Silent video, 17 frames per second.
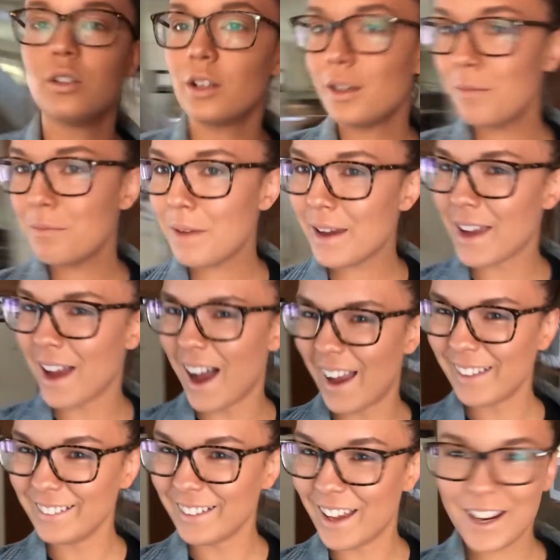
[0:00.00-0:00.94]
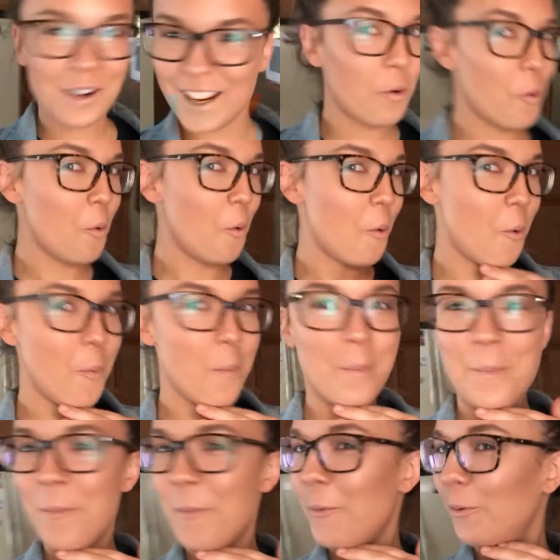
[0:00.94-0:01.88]
Look at my highlight.
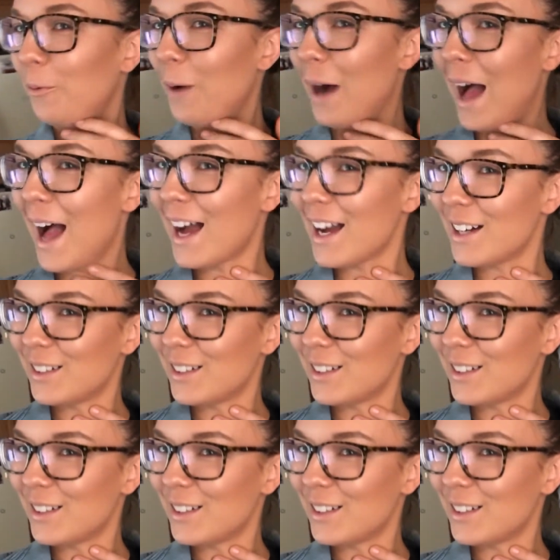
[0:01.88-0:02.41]
Wow.